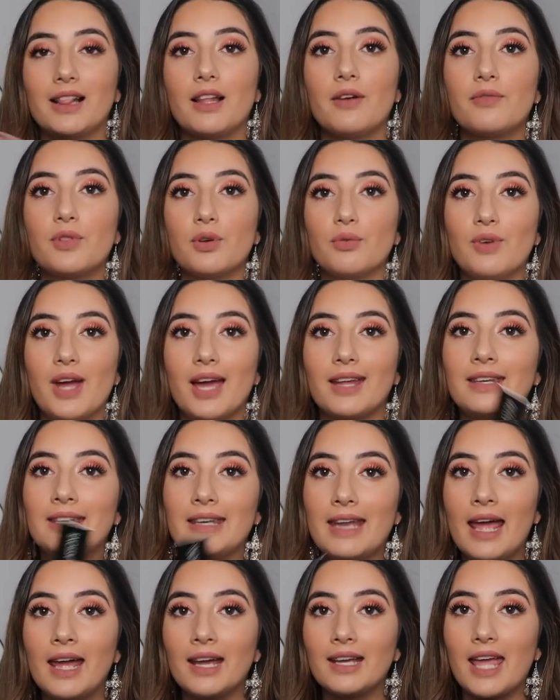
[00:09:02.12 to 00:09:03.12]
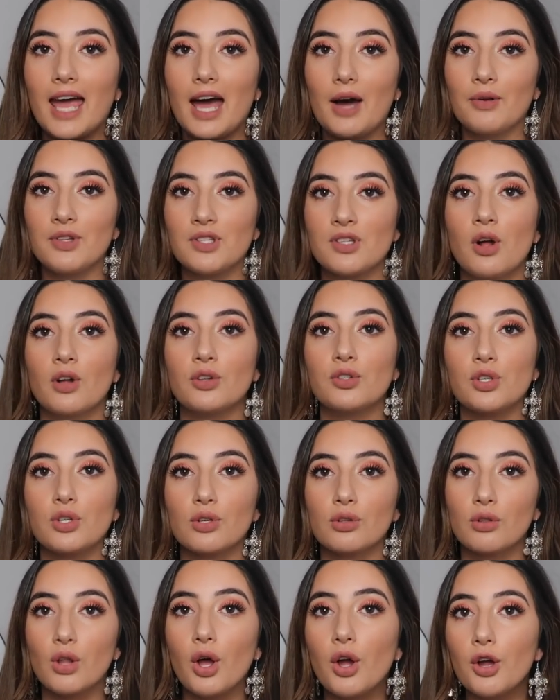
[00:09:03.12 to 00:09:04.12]
I love the round neck, how it's not
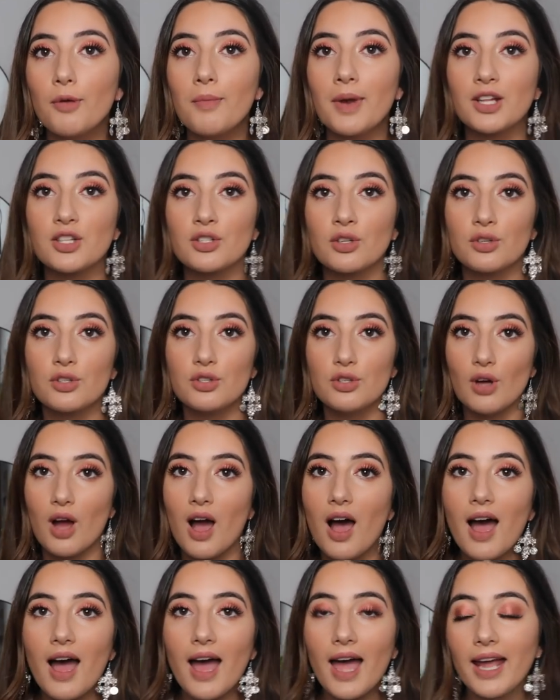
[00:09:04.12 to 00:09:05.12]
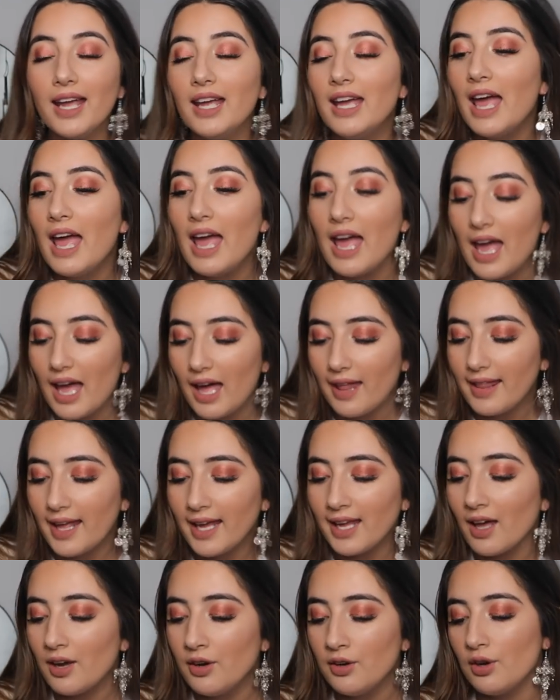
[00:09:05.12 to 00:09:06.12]
too low, but it's not too high.
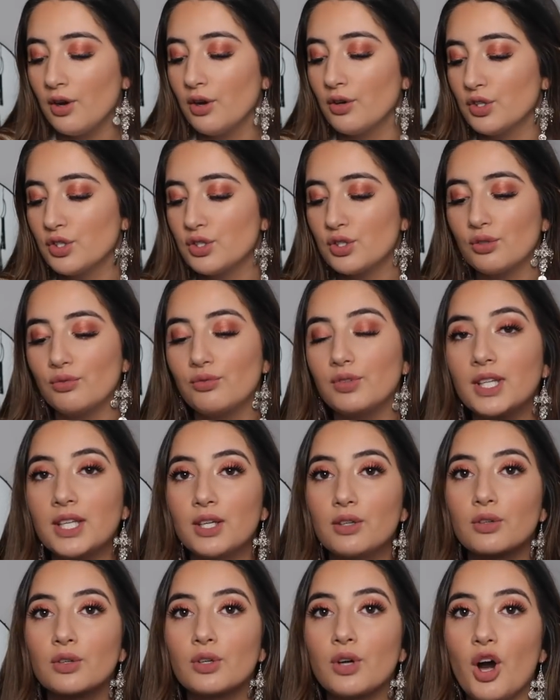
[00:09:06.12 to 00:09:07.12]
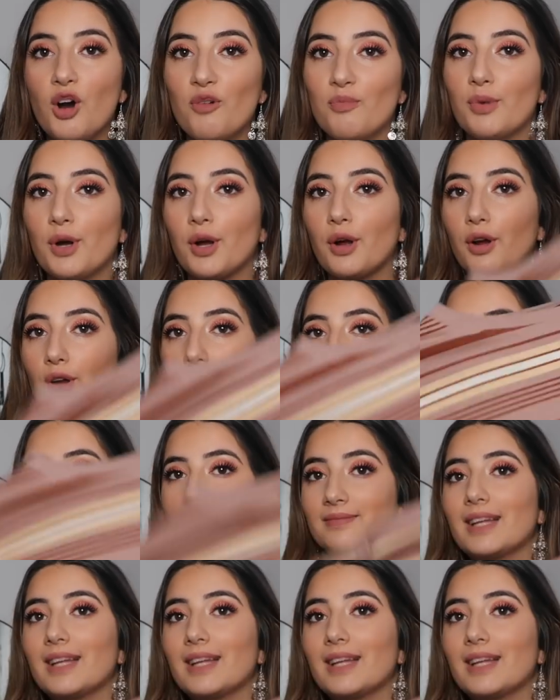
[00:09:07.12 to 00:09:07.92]
Like, I don't know, just a really good combo.